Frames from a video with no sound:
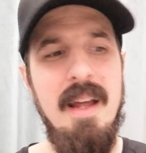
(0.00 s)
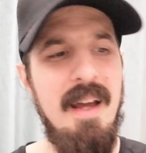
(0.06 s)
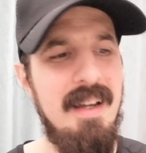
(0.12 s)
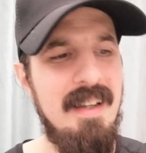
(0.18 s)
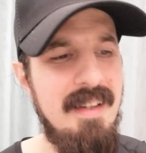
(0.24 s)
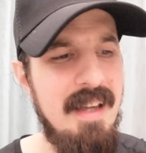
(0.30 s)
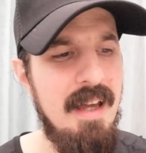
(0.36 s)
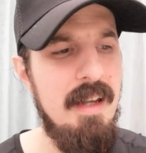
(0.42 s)

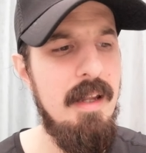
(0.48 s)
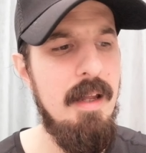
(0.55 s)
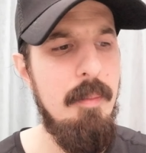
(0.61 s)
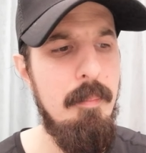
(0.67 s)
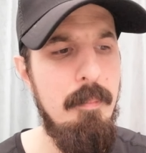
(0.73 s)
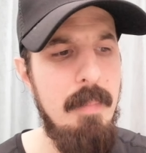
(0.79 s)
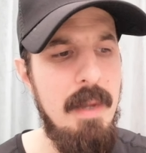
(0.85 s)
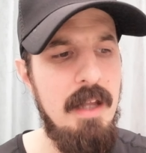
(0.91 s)
Again, it
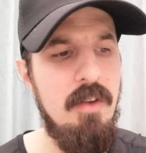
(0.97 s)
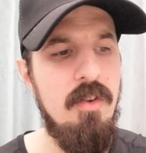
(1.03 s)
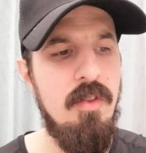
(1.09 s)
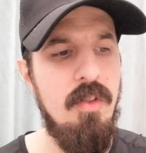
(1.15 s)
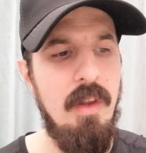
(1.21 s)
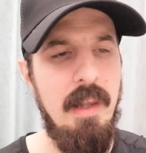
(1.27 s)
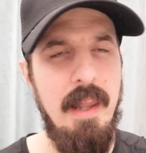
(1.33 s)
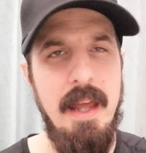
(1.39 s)
makes
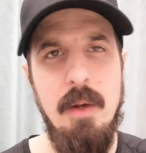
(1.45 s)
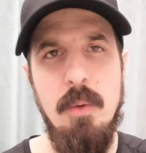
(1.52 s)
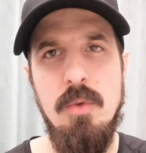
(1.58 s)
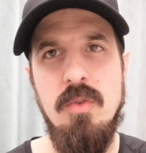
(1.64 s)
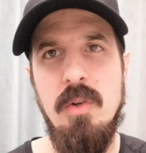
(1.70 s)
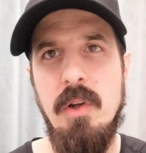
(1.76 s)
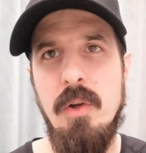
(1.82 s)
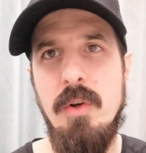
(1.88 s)
the
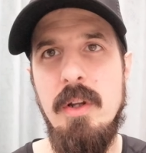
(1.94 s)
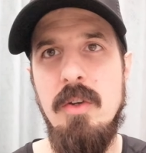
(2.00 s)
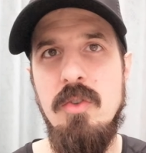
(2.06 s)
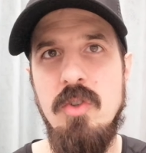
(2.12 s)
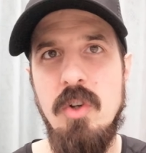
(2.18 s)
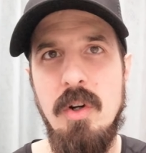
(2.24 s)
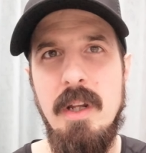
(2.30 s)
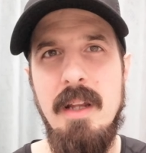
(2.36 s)
language learning
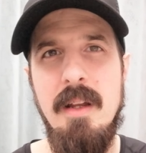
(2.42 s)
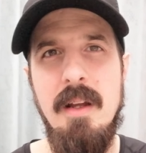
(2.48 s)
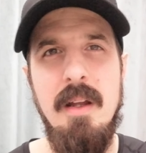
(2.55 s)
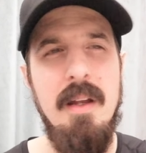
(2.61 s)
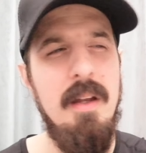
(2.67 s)
journey